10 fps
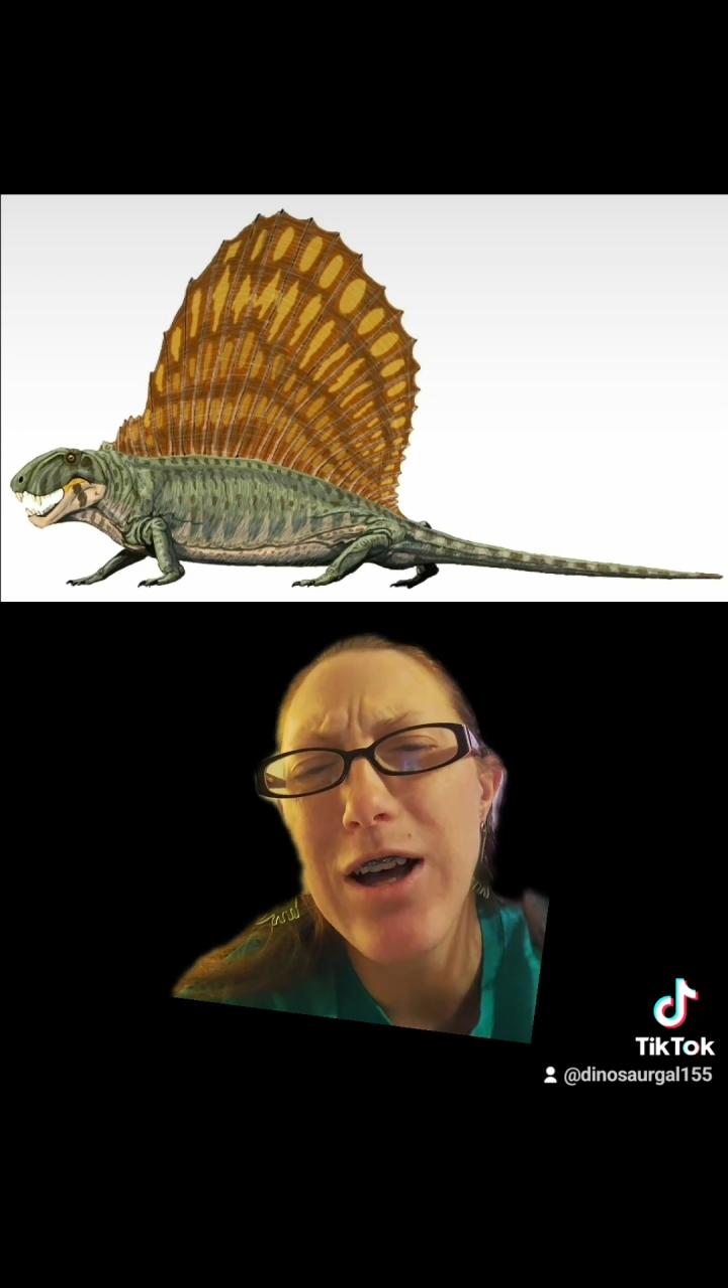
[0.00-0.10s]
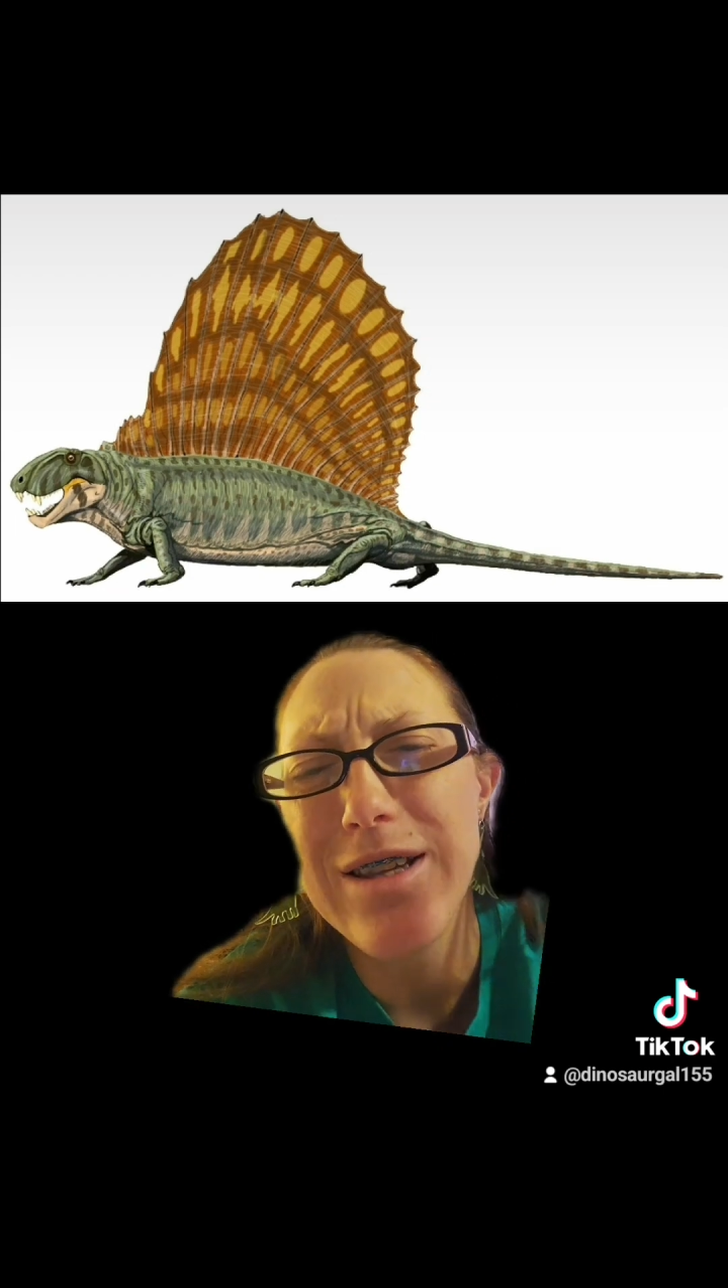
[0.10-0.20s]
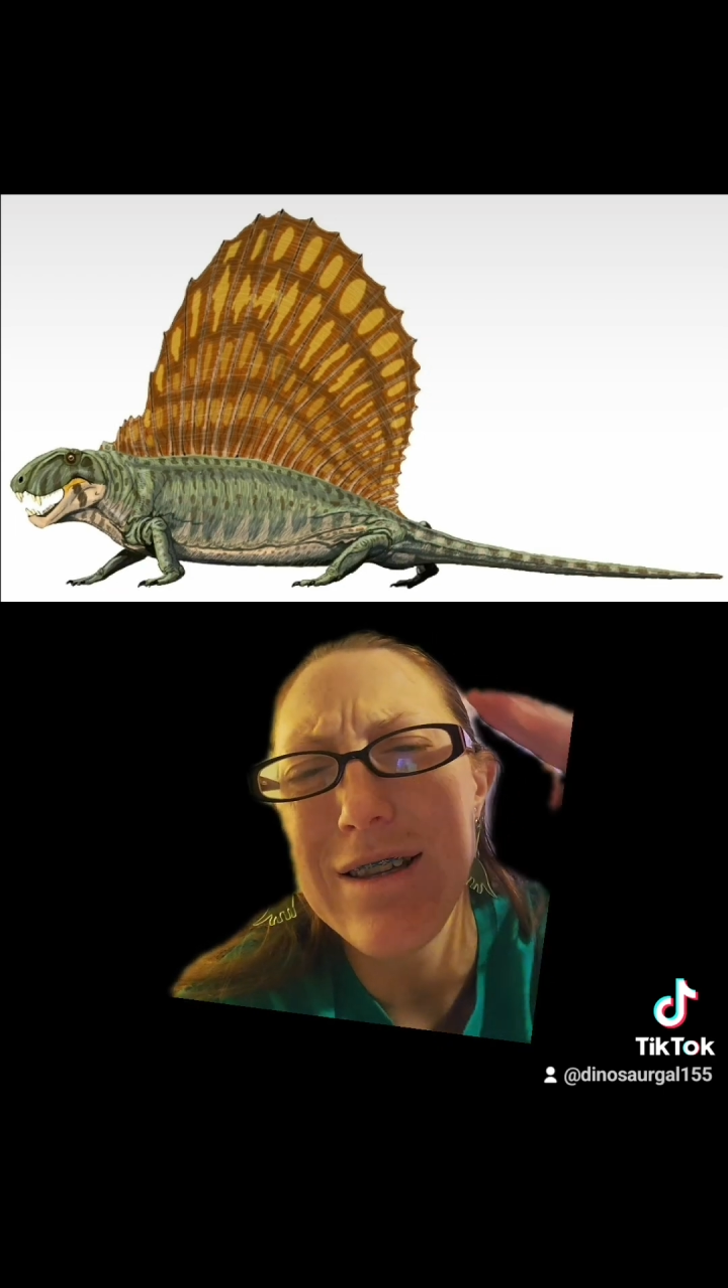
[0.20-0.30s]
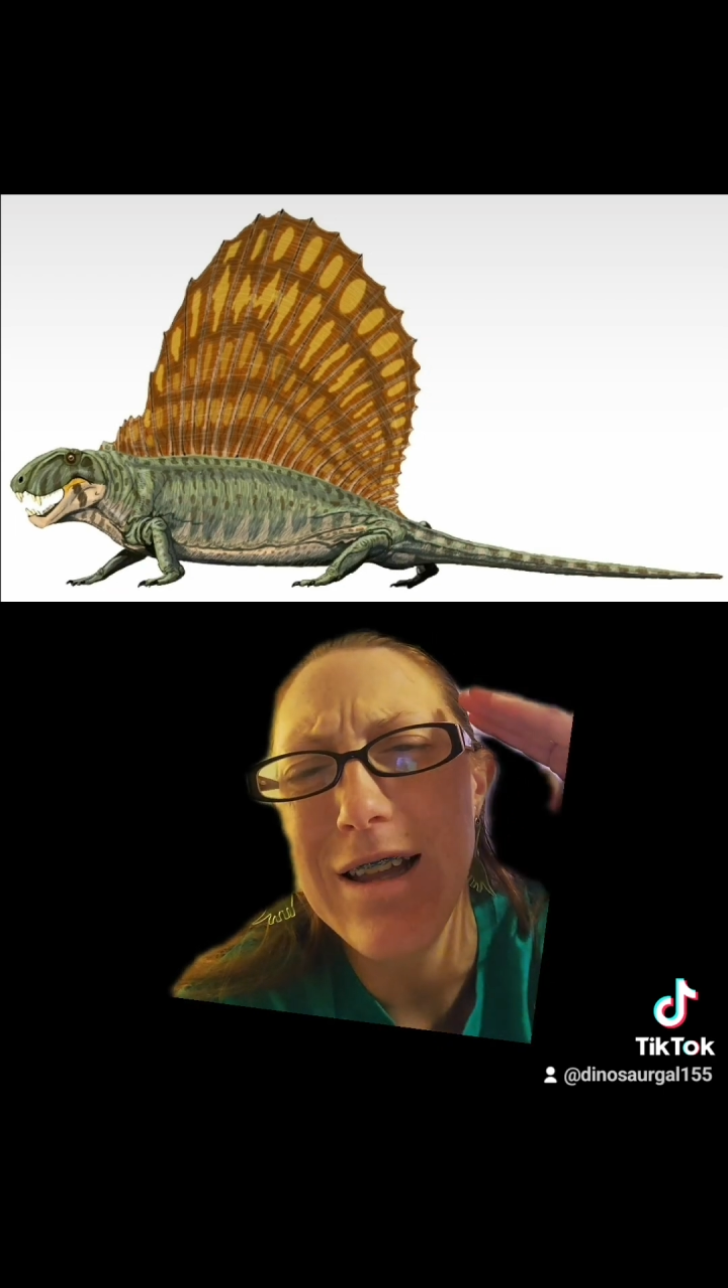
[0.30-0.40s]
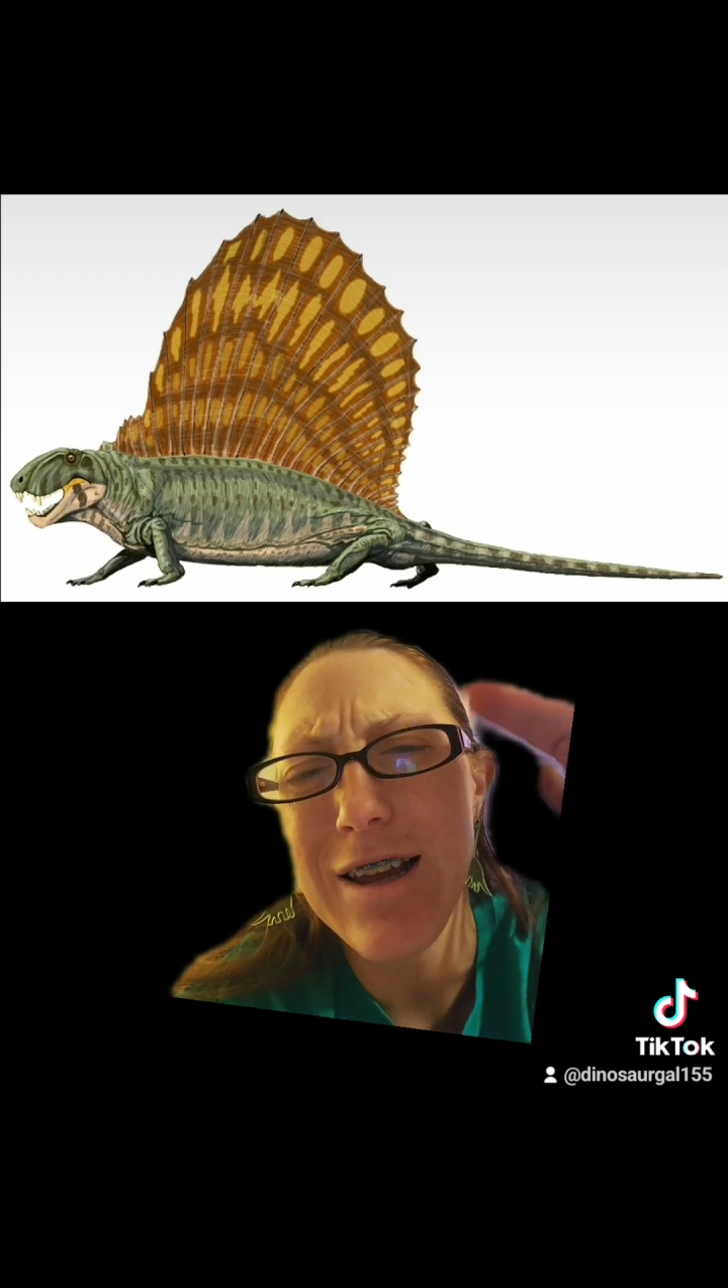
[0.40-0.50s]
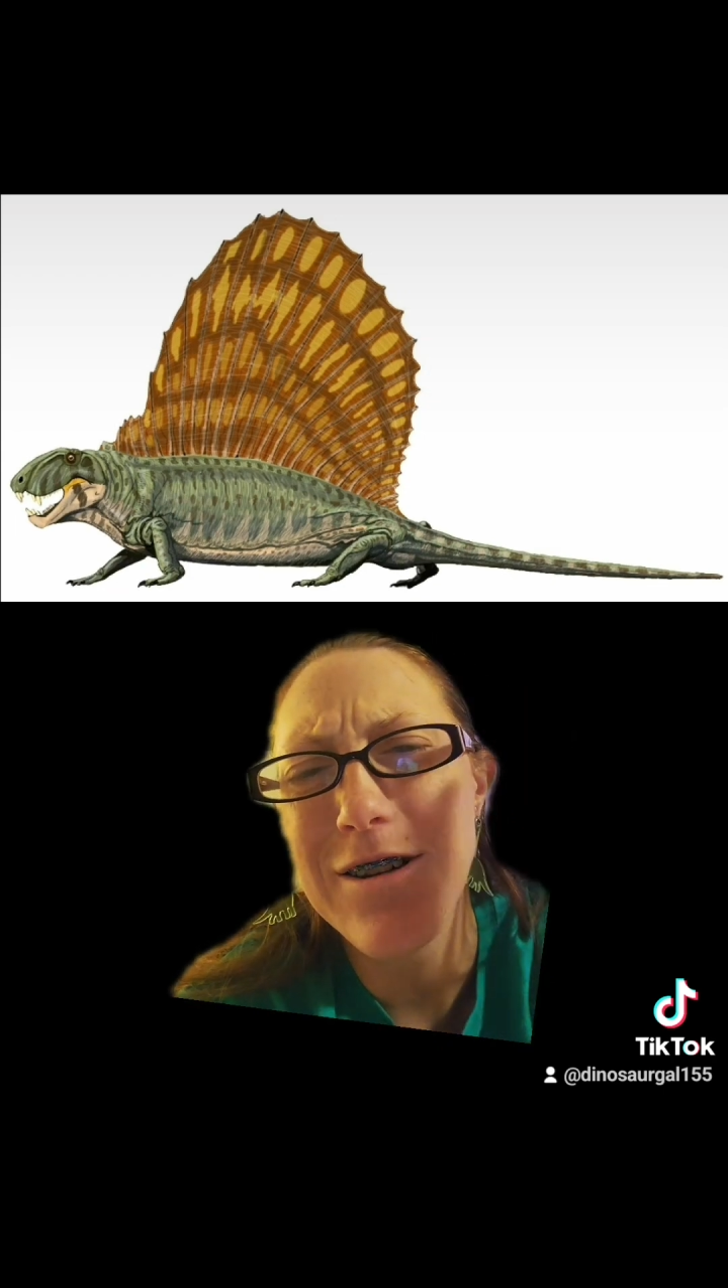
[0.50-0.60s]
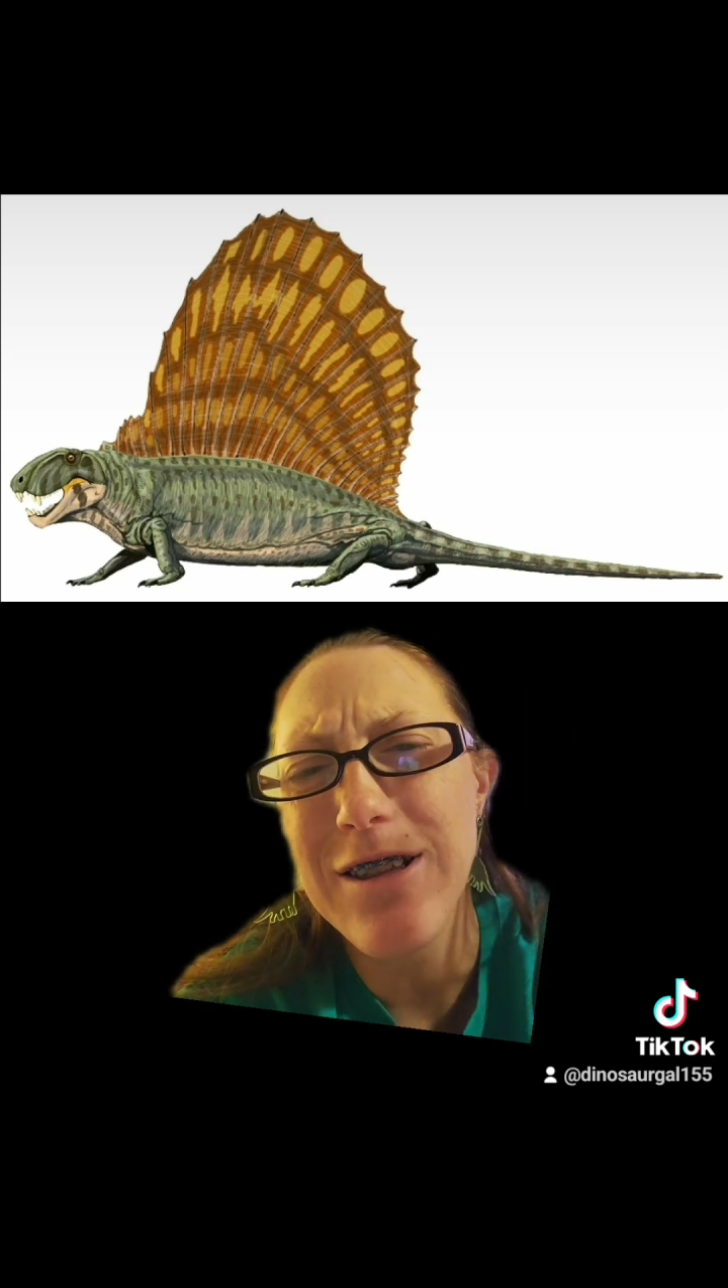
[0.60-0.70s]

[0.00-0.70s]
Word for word: Fossilize